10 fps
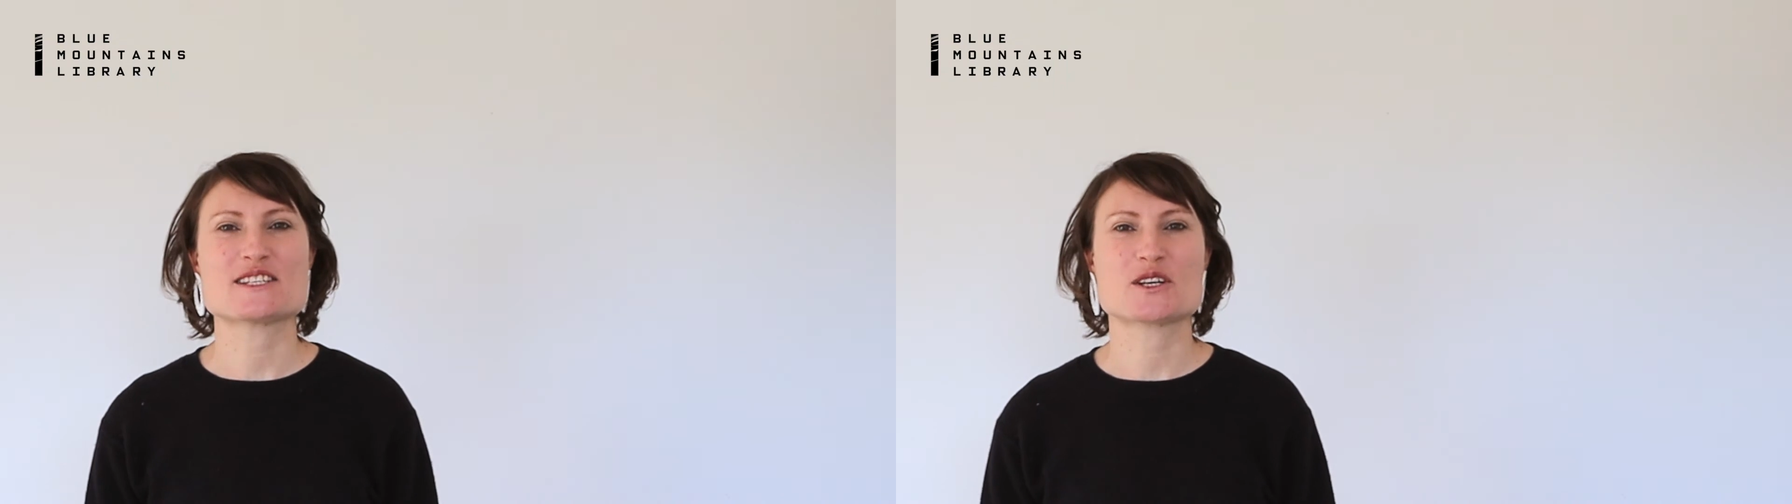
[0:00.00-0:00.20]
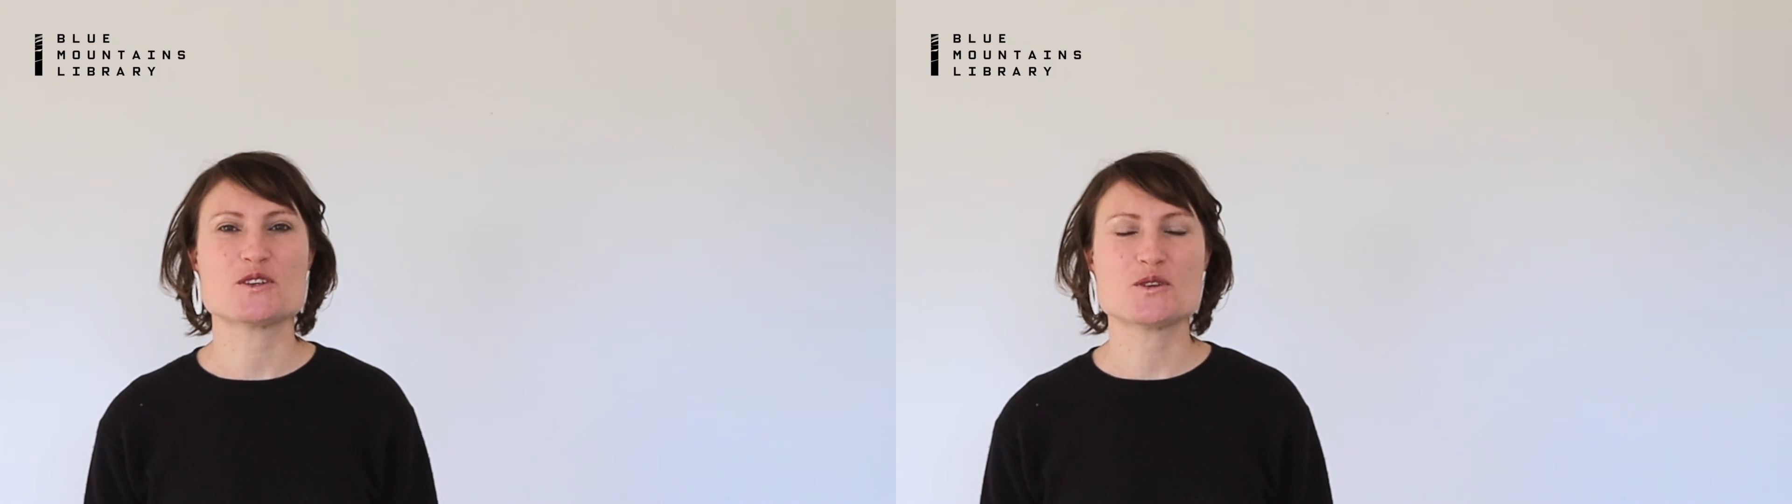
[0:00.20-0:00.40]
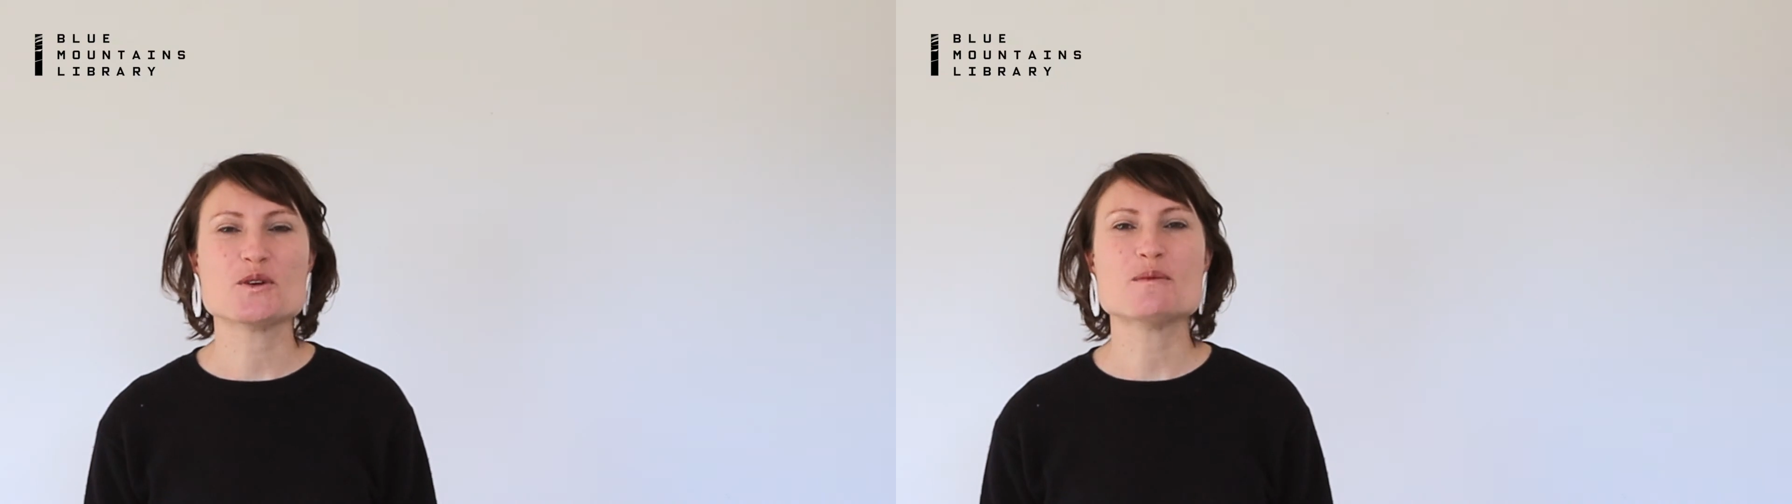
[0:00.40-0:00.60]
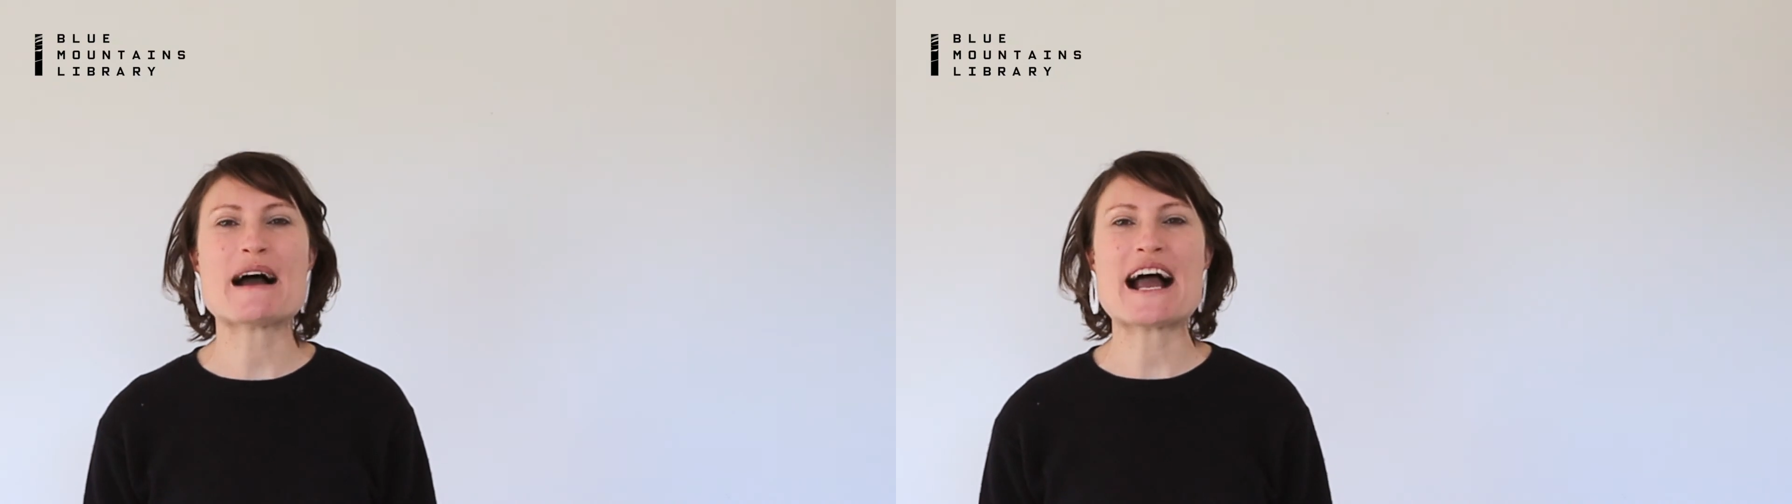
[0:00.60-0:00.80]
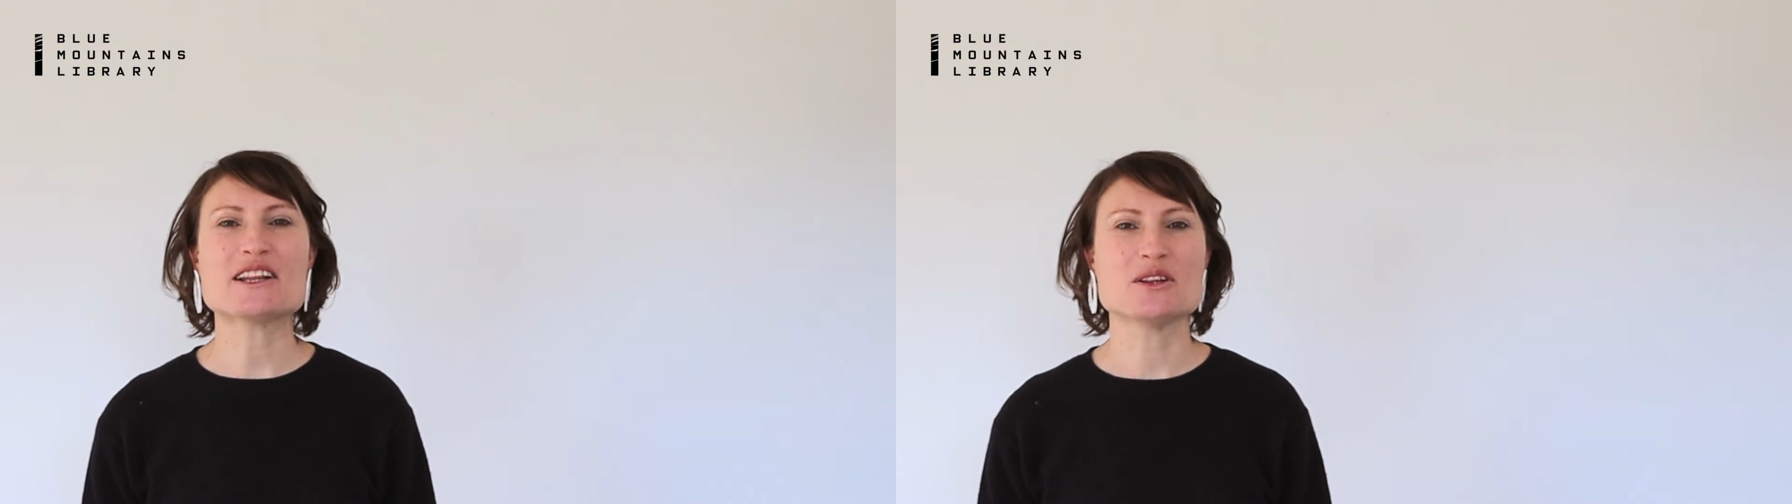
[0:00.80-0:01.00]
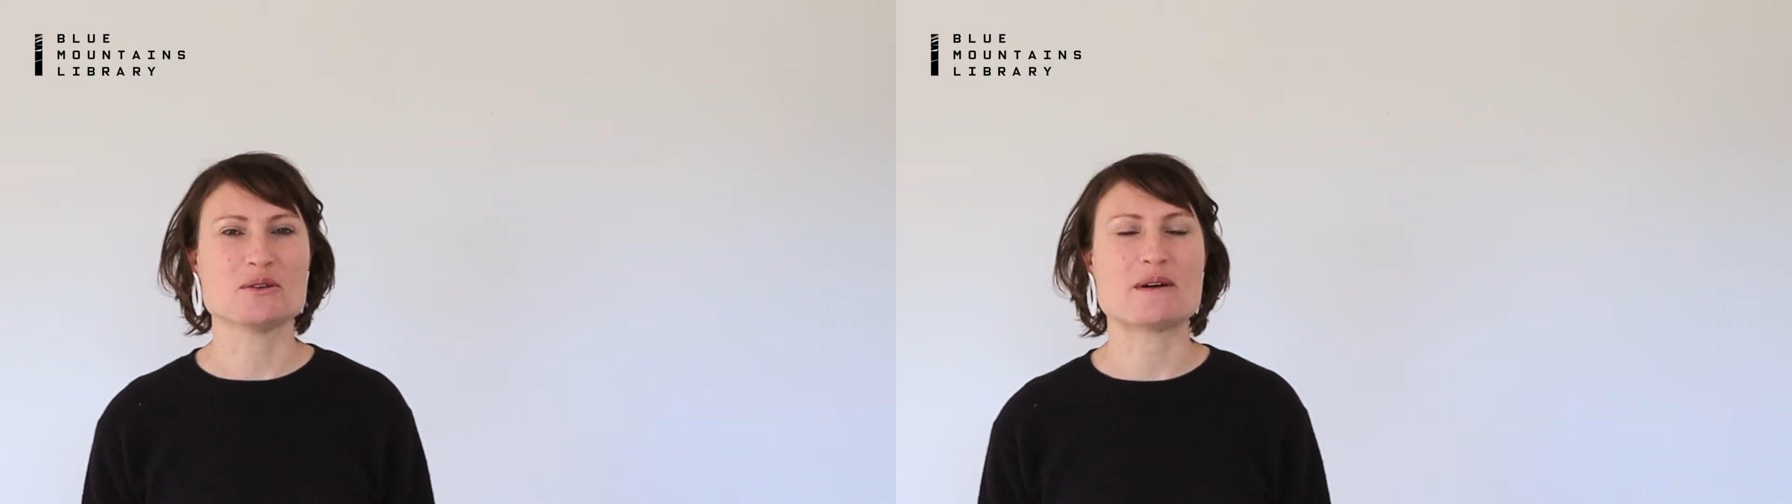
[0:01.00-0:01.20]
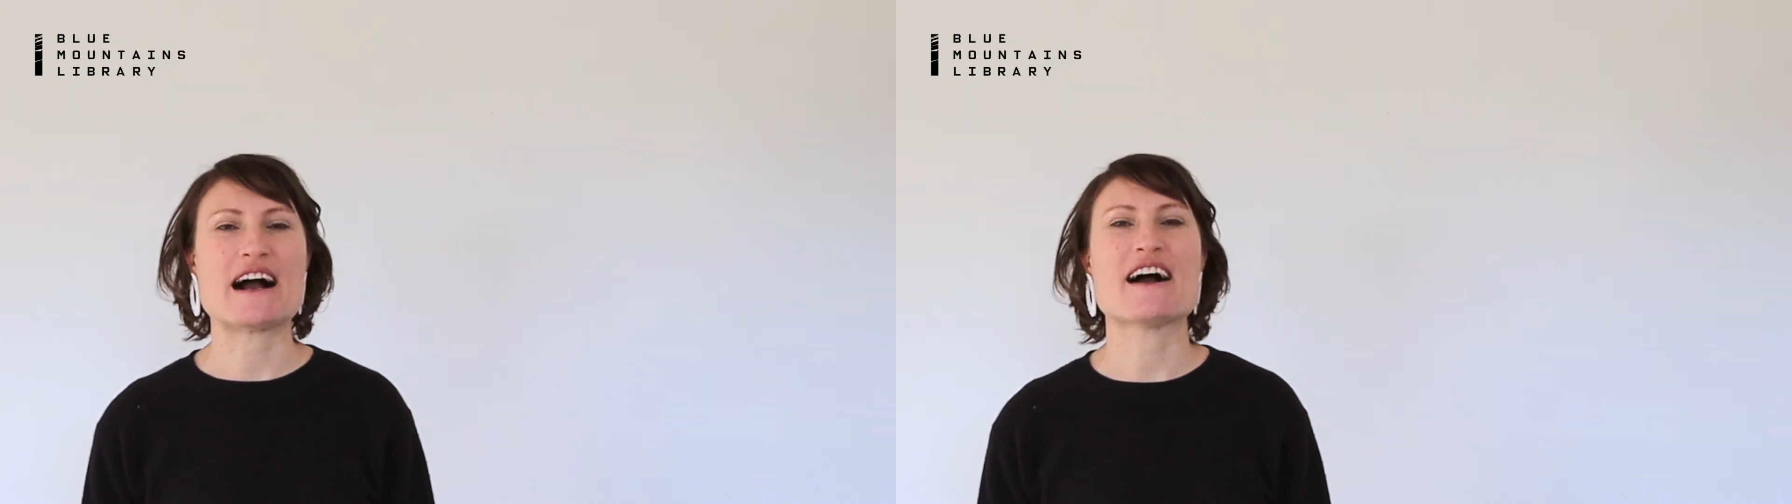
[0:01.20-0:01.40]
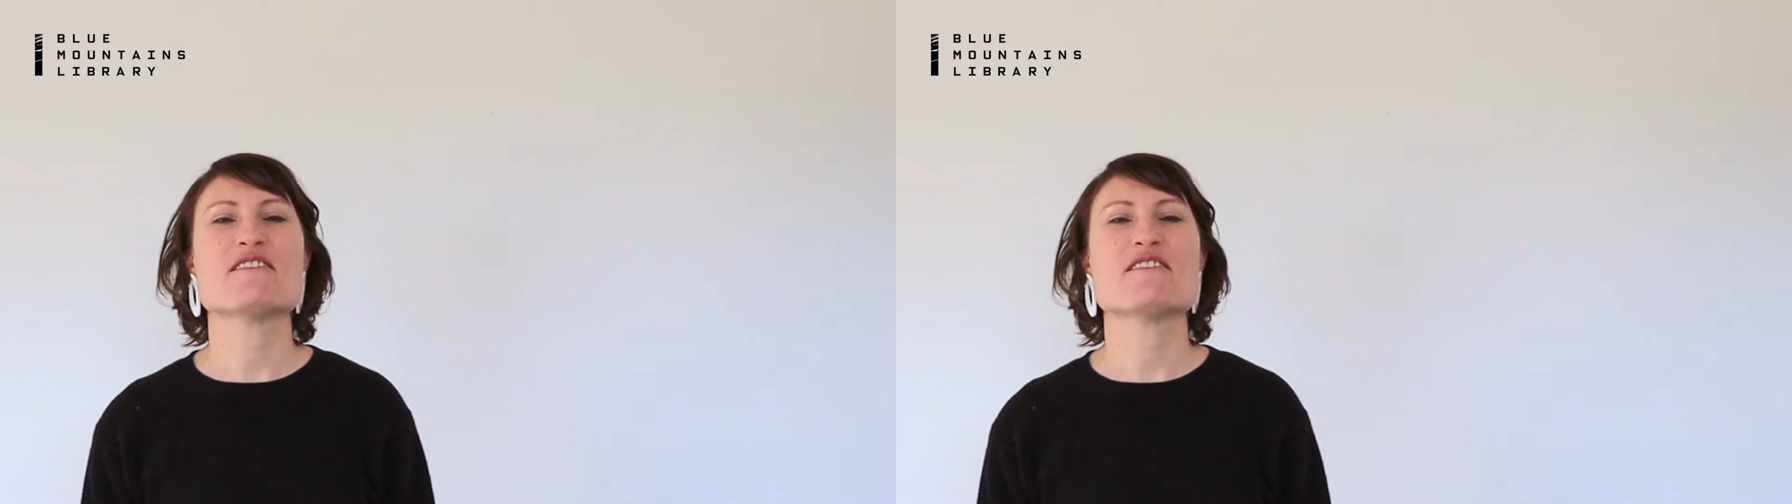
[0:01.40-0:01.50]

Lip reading: Katoomba and Leura